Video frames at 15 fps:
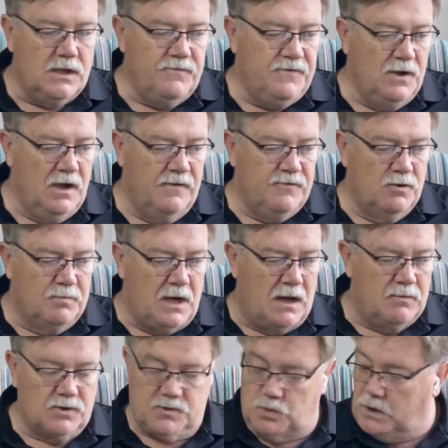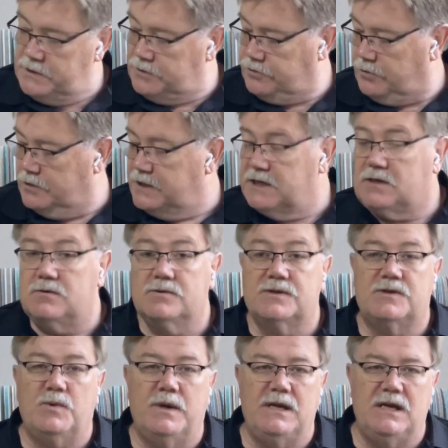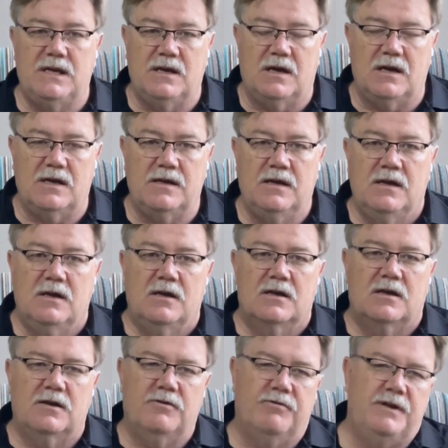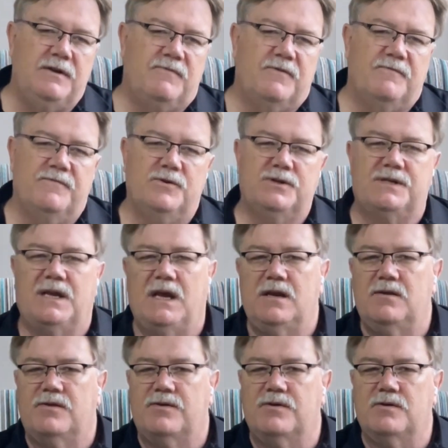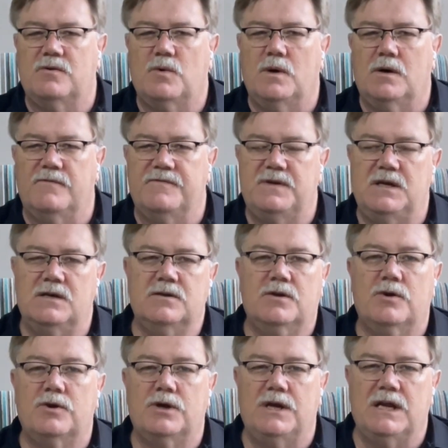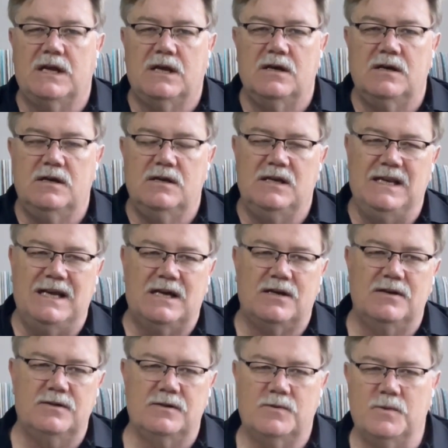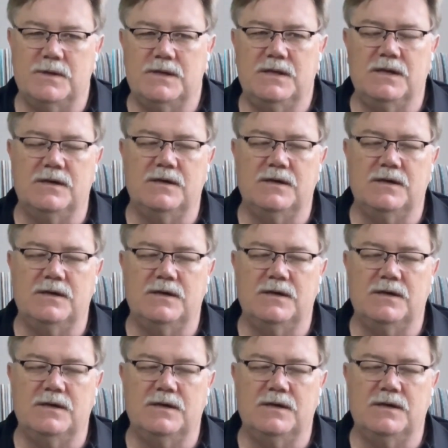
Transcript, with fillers: If you have your Bibles, 1 Chronicles 29, I'm going to read from verse 10 through 12. 1 29